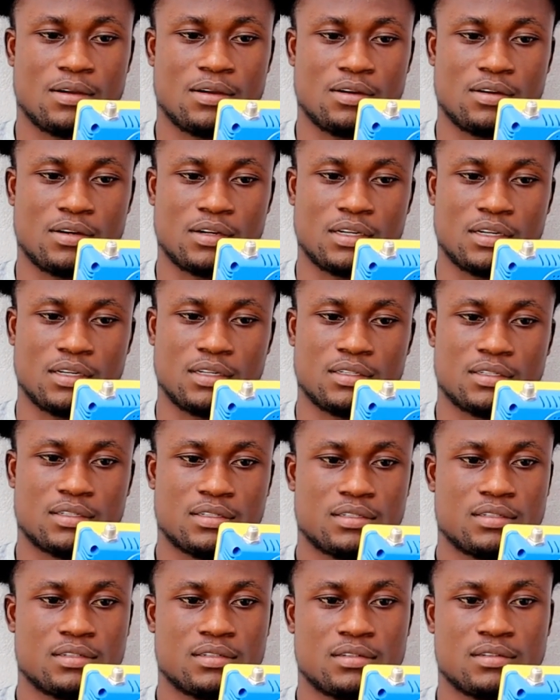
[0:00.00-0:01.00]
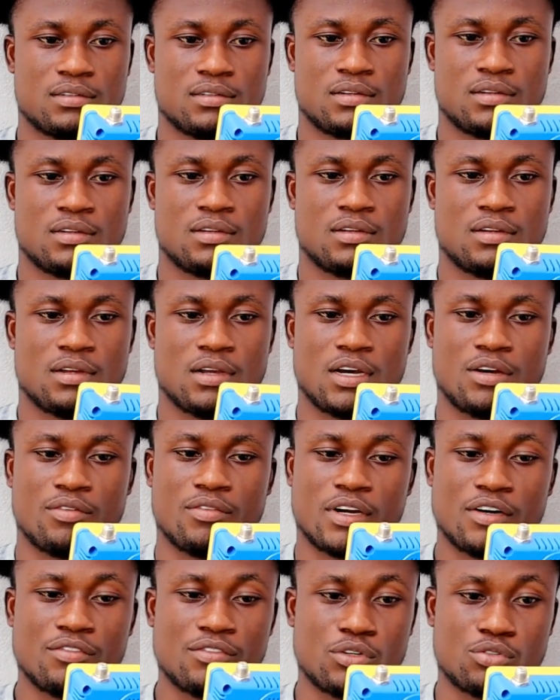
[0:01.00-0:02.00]
Okay, and
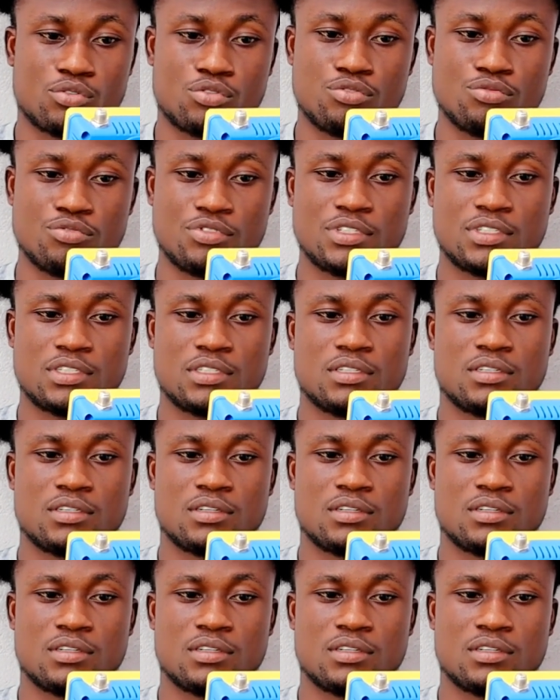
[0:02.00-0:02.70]
we have the tools.